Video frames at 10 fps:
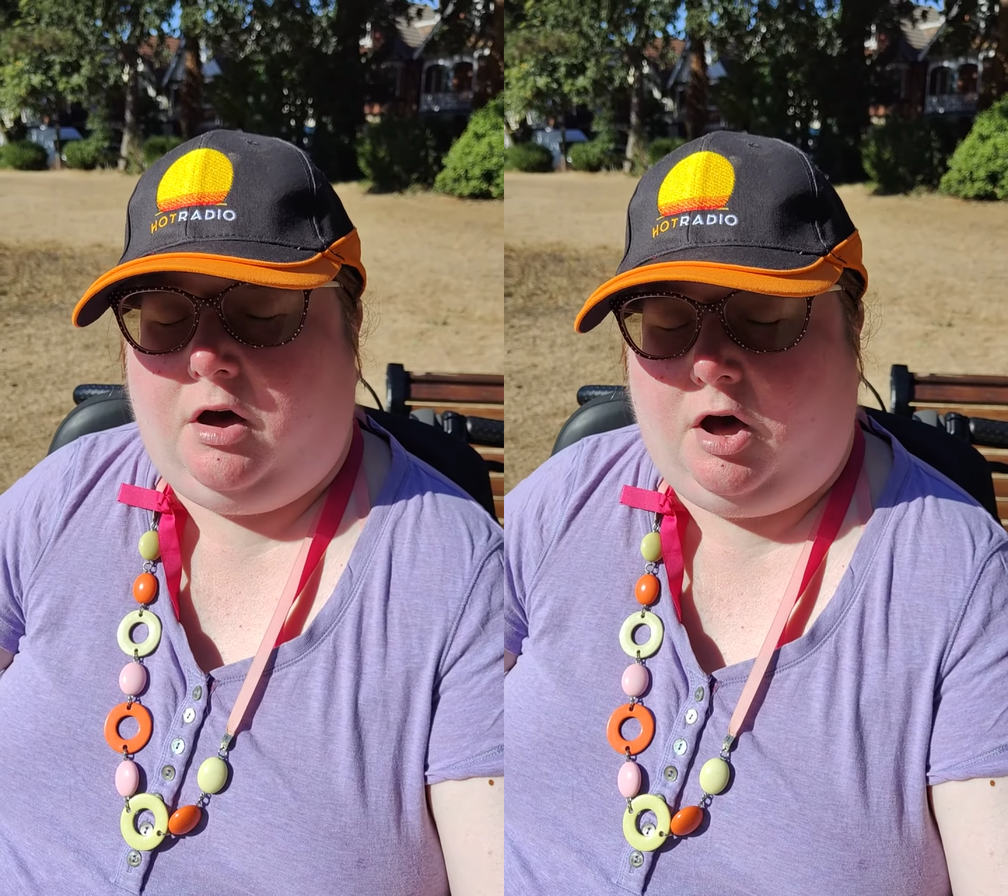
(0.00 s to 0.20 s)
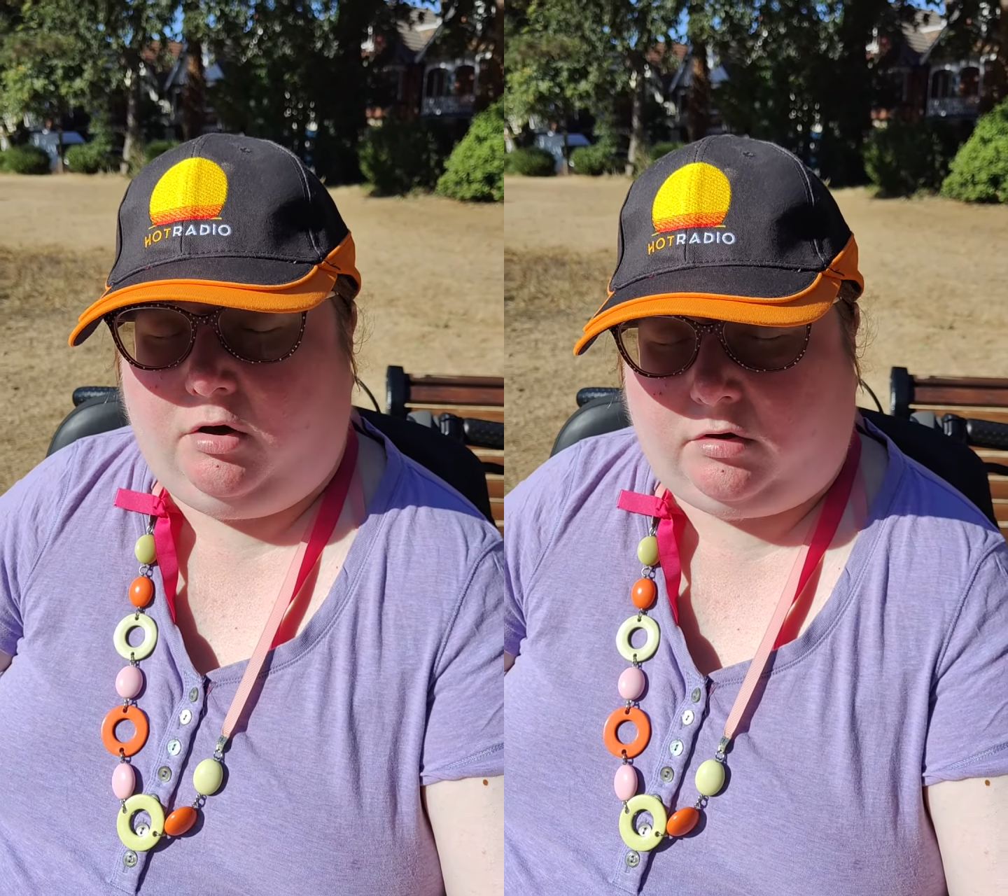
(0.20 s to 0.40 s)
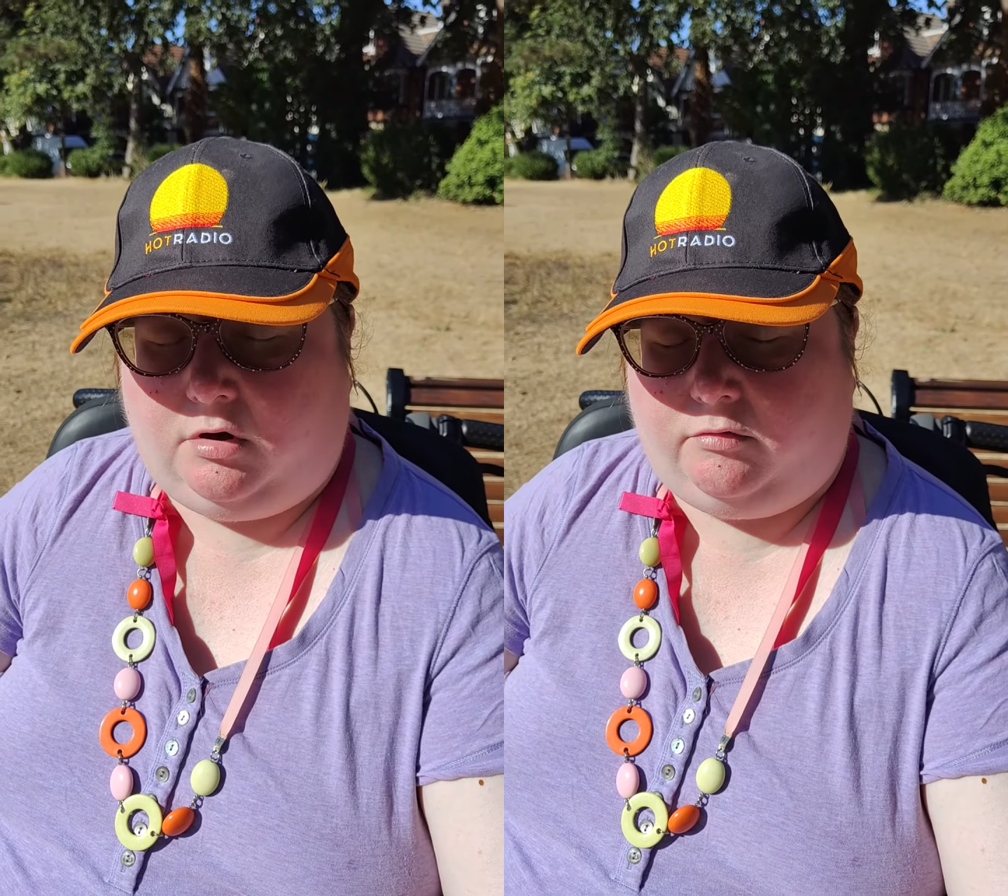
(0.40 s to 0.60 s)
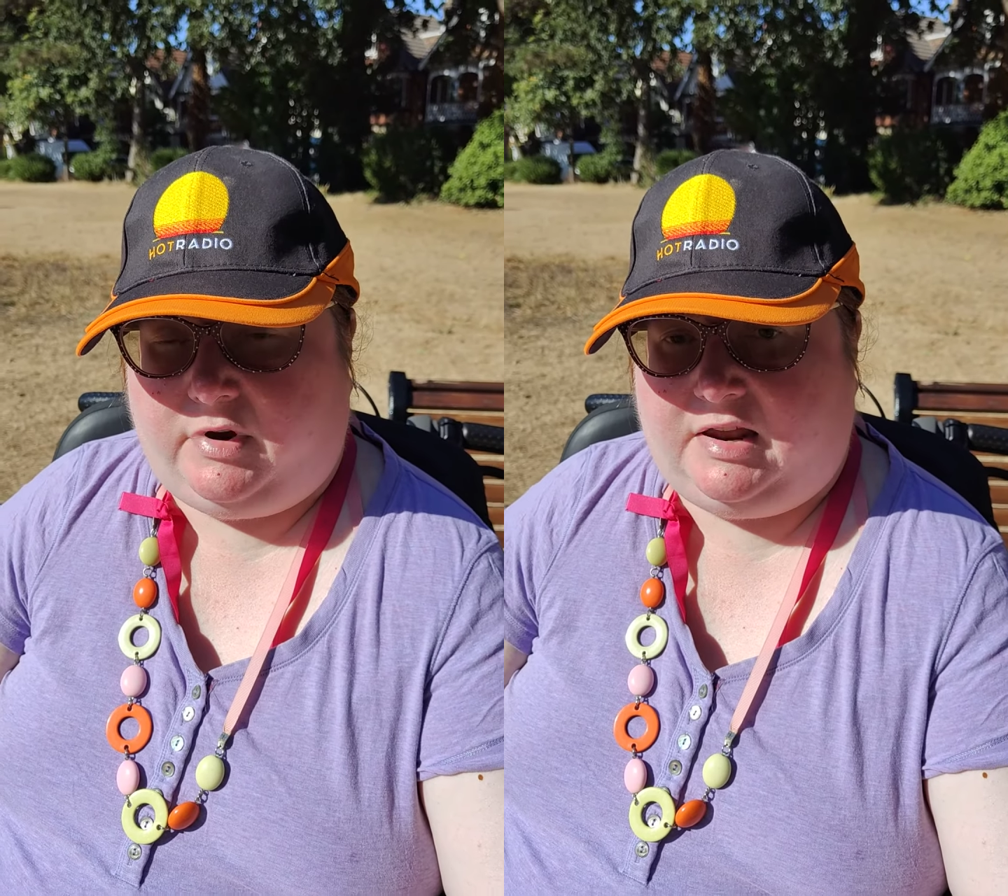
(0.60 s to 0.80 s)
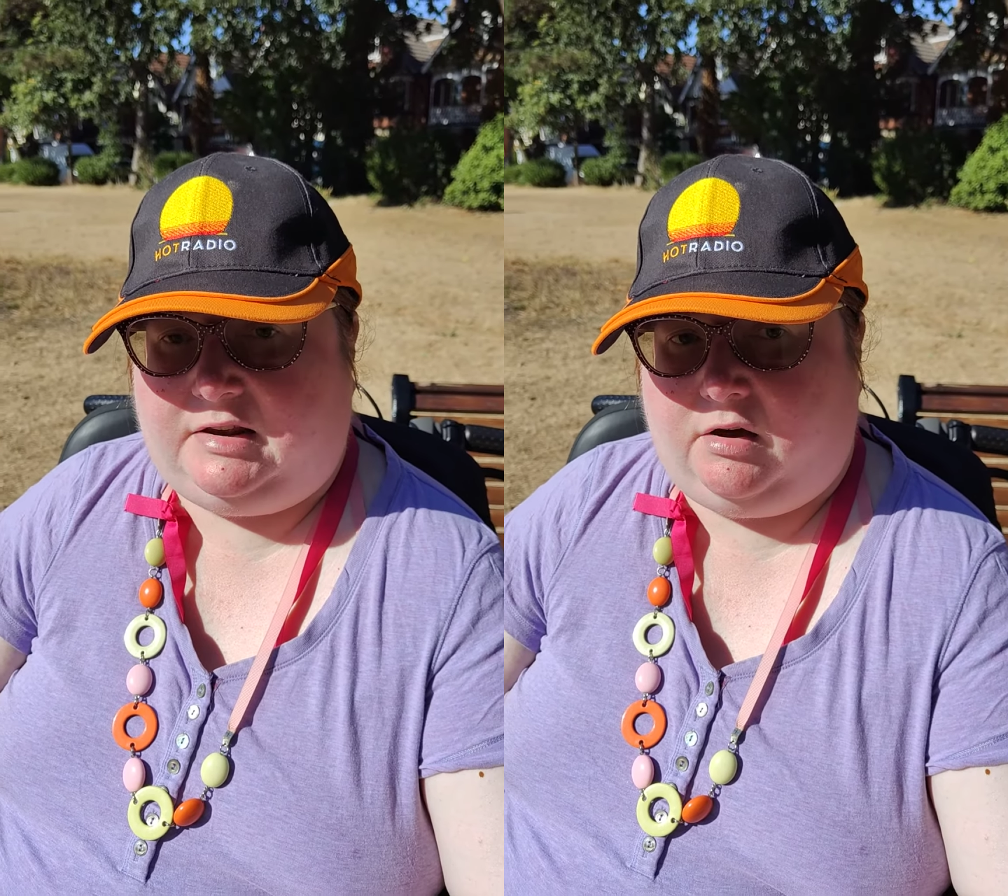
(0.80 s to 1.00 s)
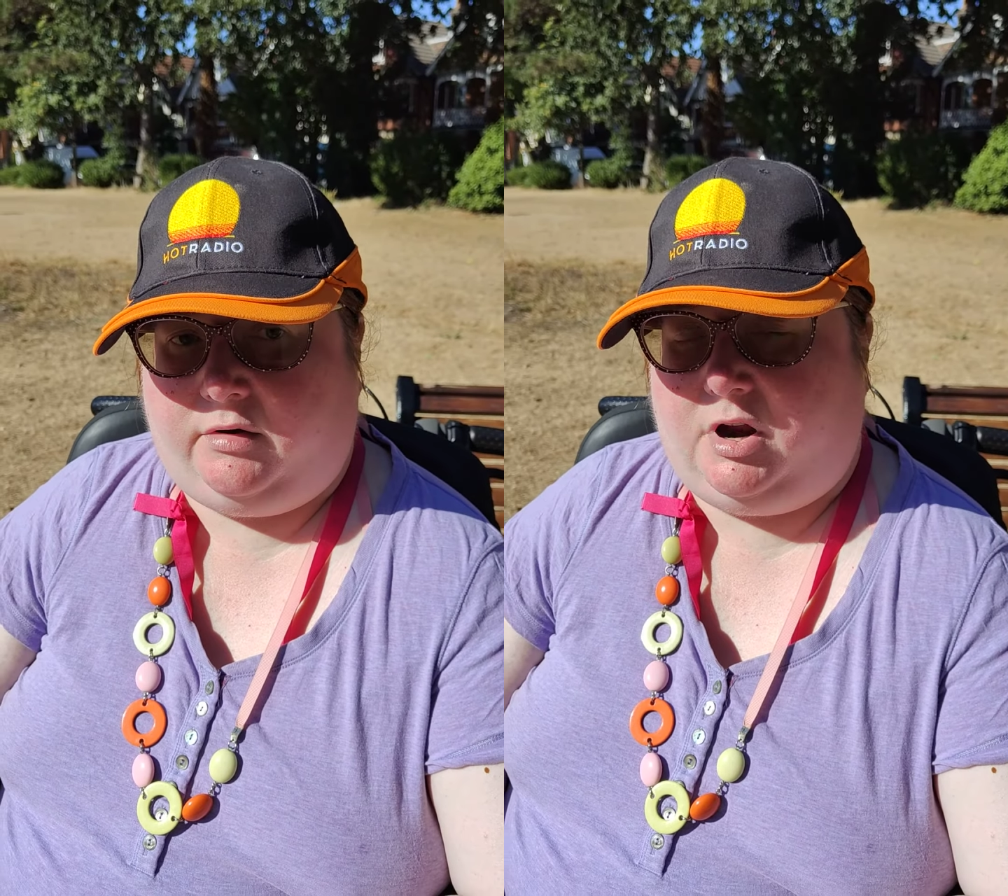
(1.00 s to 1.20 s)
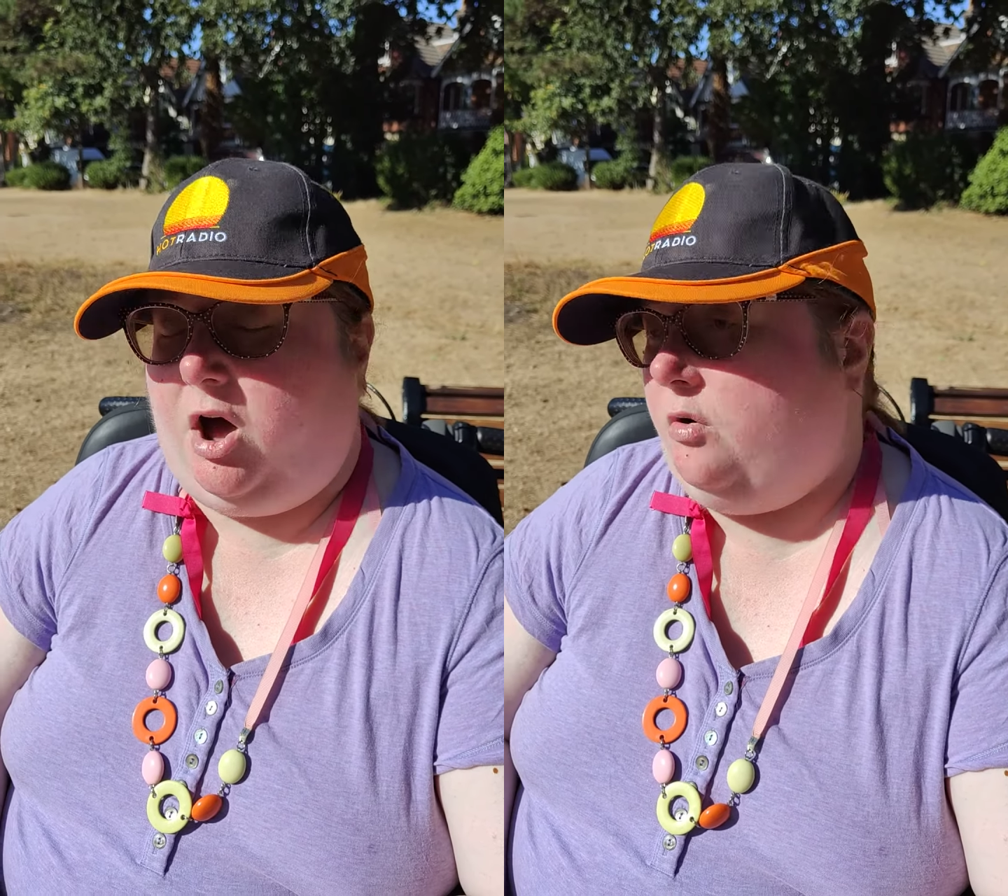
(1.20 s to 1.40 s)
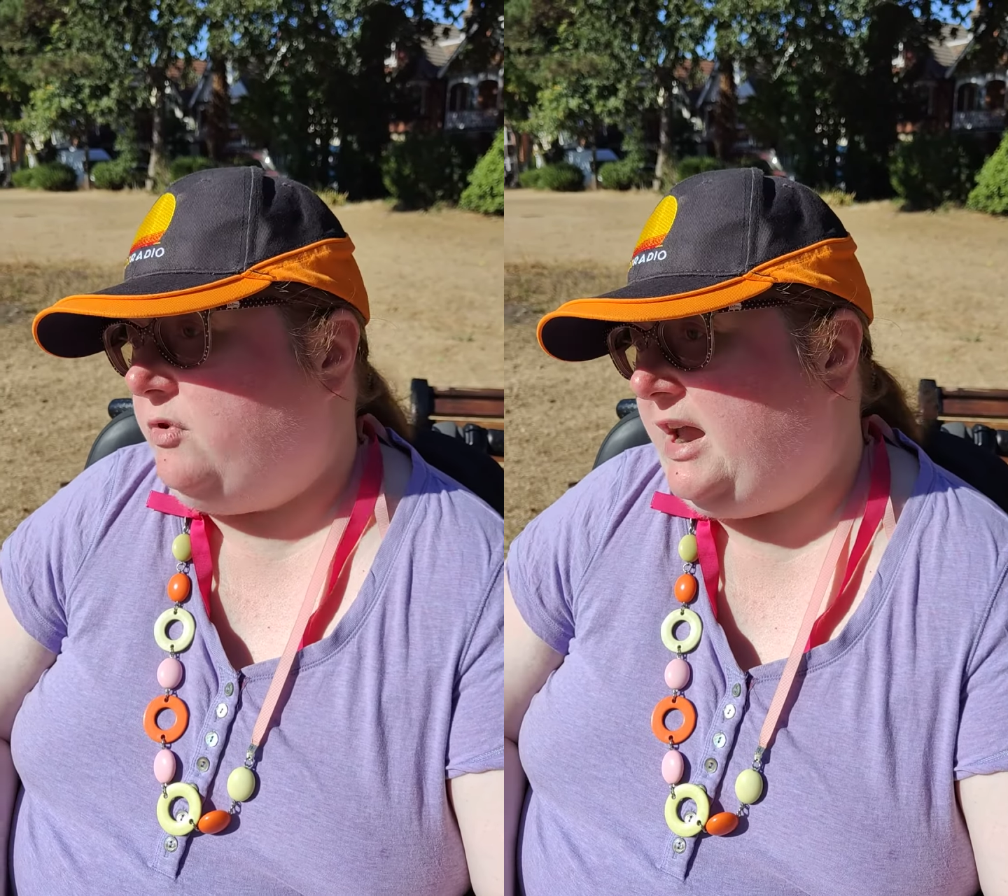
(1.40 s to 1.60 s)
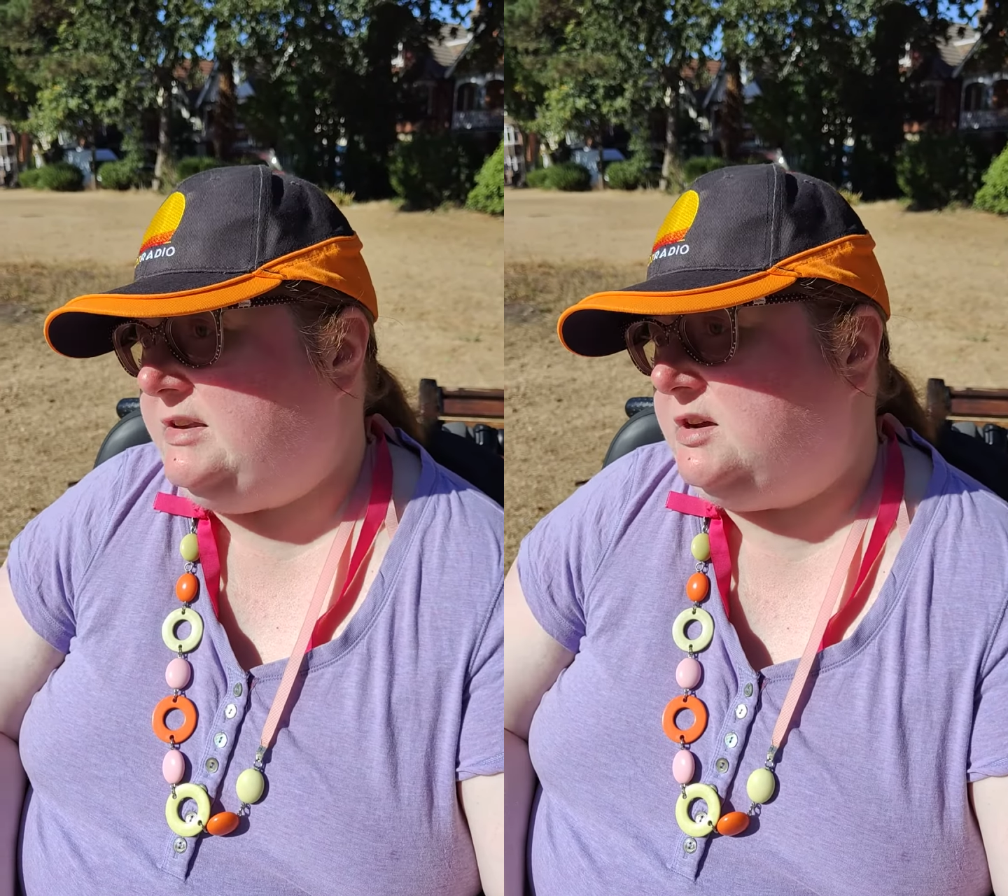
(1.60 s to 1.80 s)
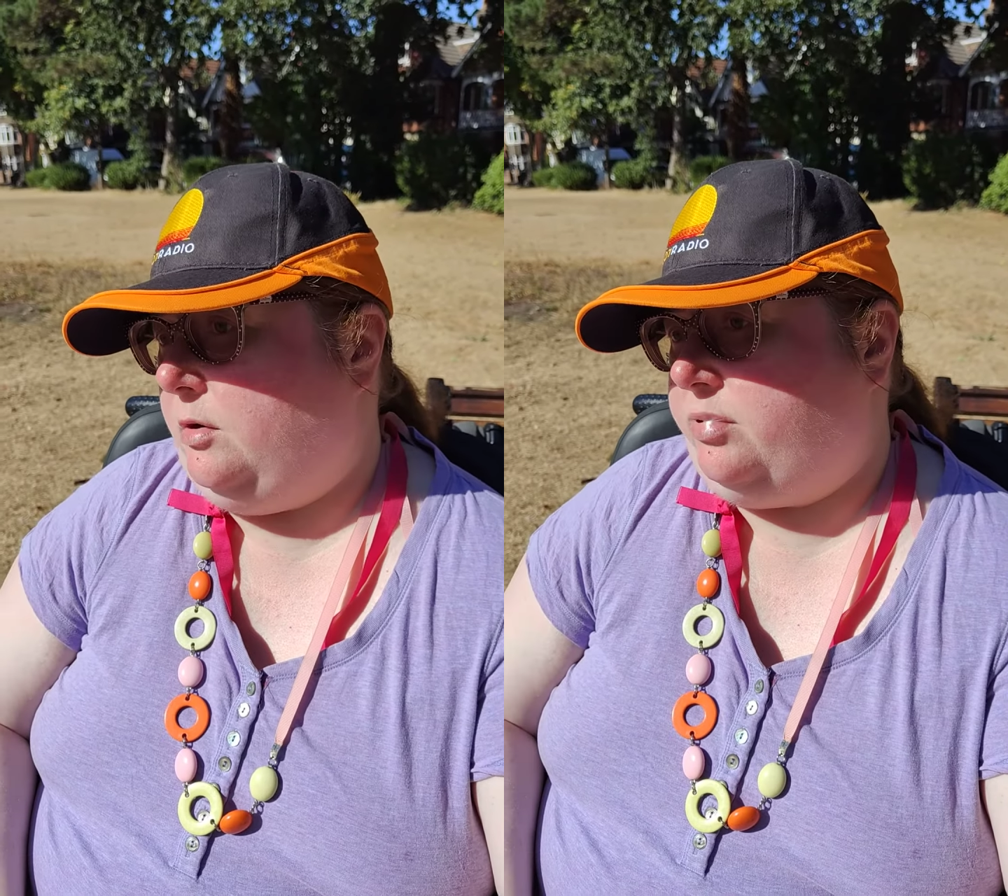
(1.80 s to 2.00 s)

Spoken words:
Hot Goat Radio and Hot Radio